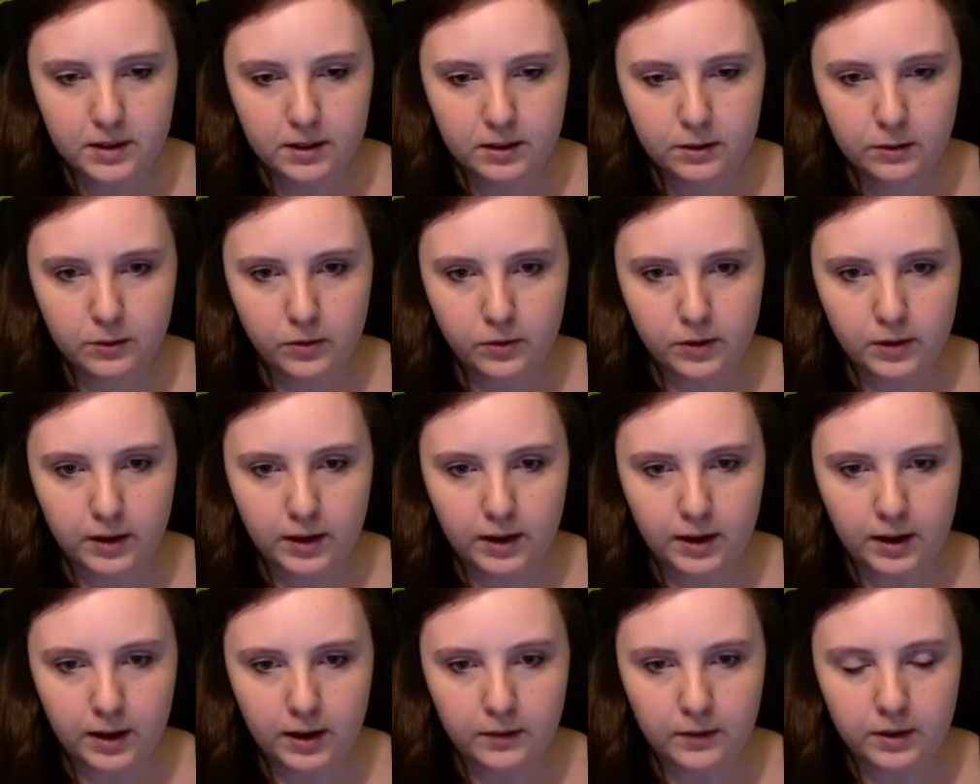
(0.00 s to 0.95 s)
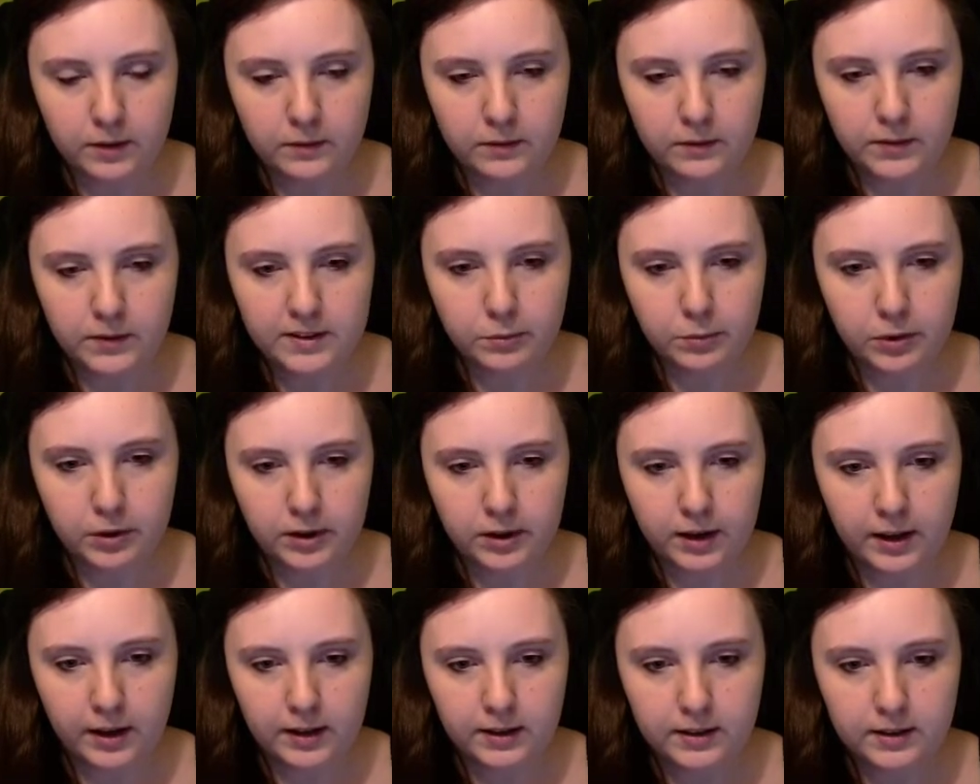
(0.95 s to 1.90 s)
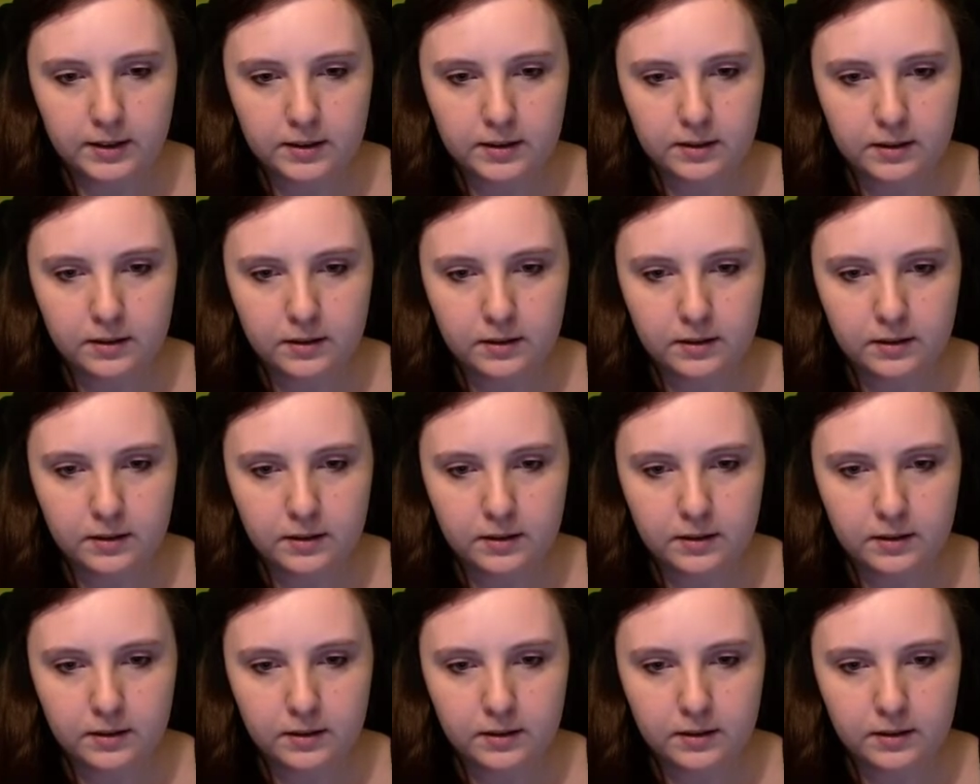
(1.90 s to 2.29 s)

don't think I have an invisible gate.